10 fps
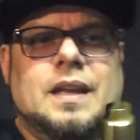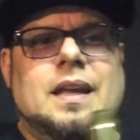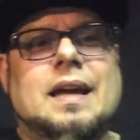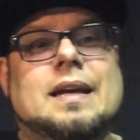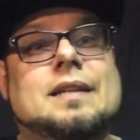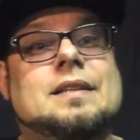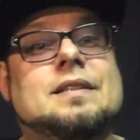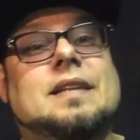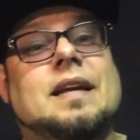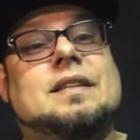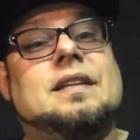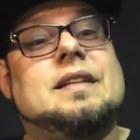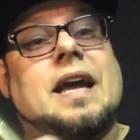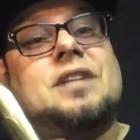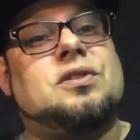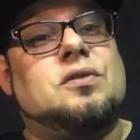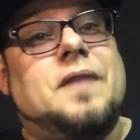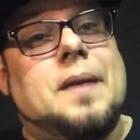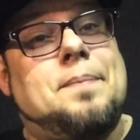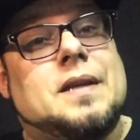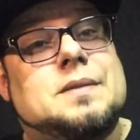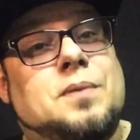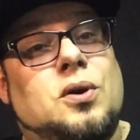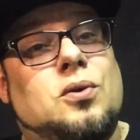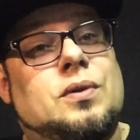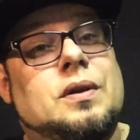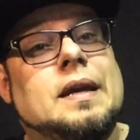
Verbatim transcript: I got this at the National Vape Expo